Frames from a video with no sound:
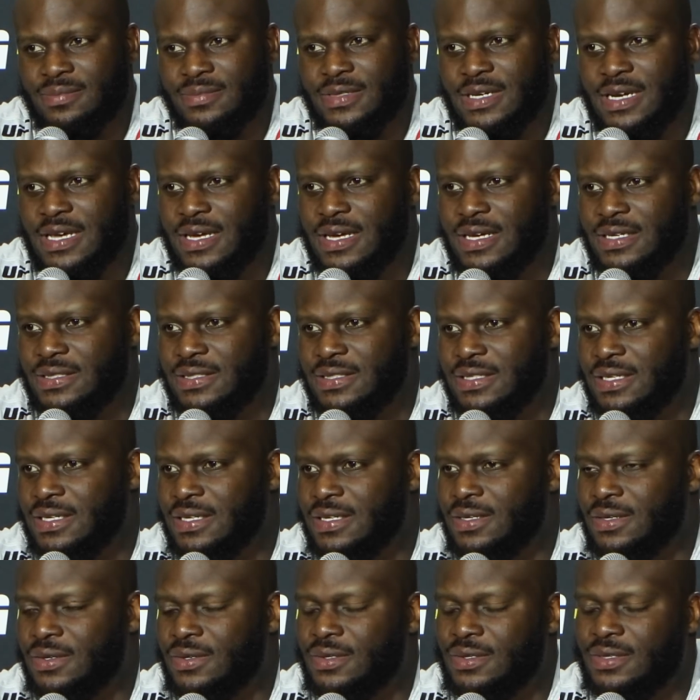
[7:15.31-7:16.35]
Like I
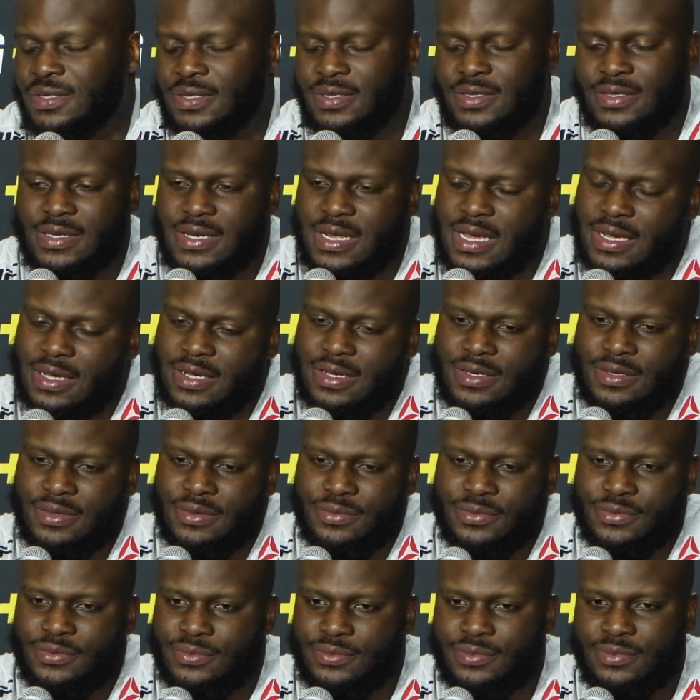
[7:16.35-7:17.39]
said earlier, I
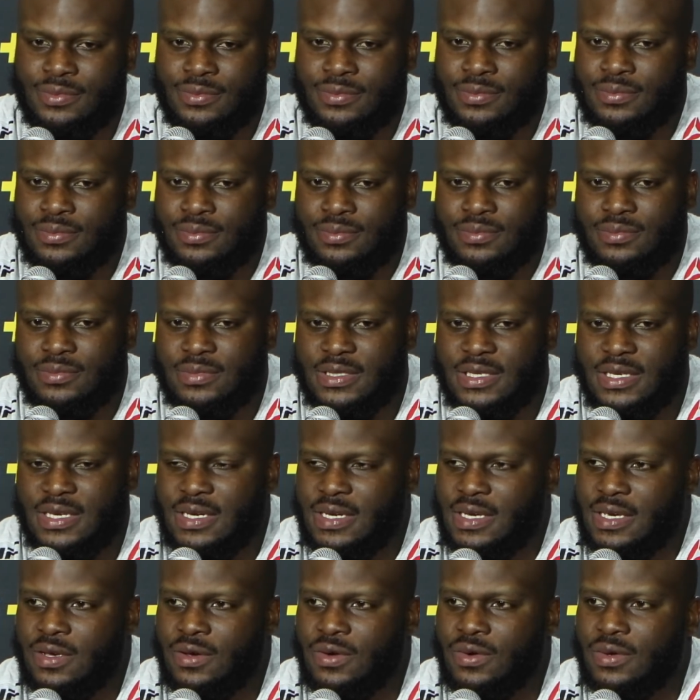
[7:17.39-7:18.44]
couldn't
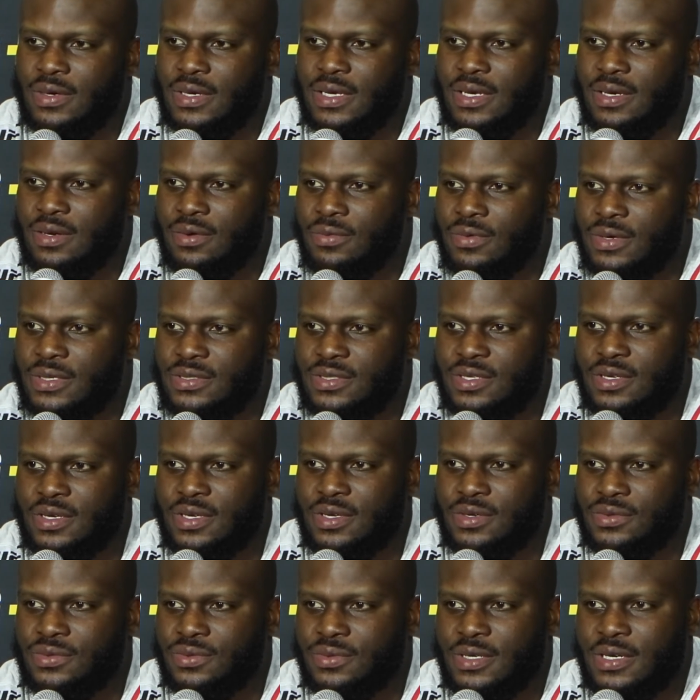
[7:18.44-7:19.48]
get it going anyway, so
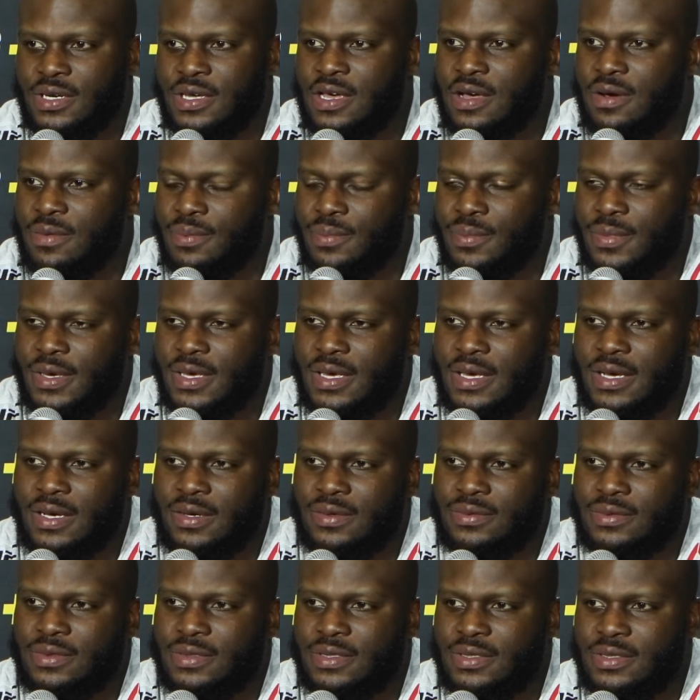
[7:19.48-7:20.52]
he was really helping me out.